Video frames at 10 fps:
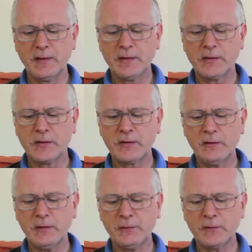
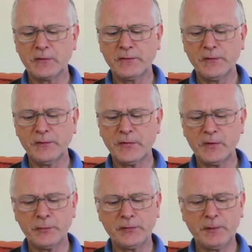Soon it was full to the
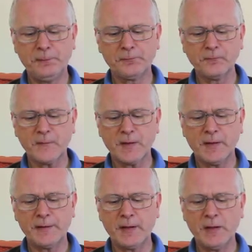brim,
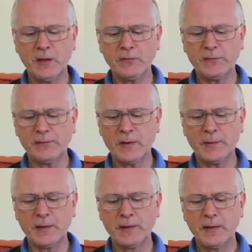and then
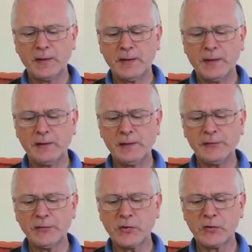overflowing, and a
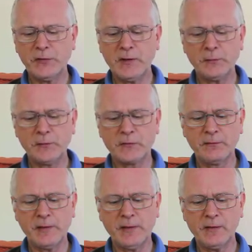little stream was
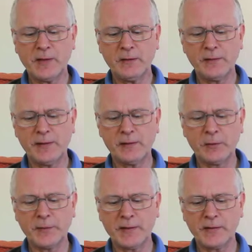running downhill
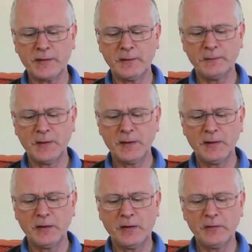past him
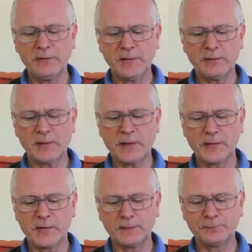over the
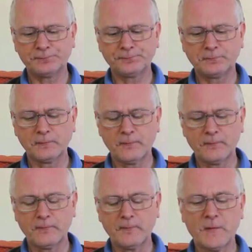grass.
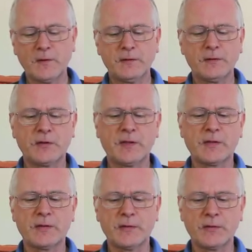
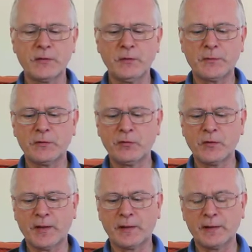Shasta stooped and
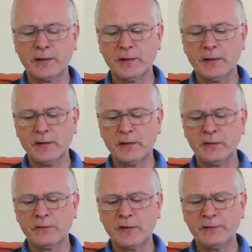drank,
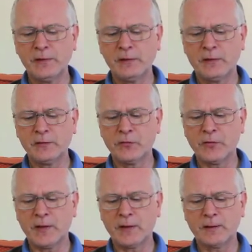a very long
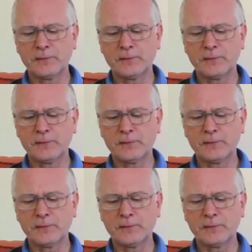drink,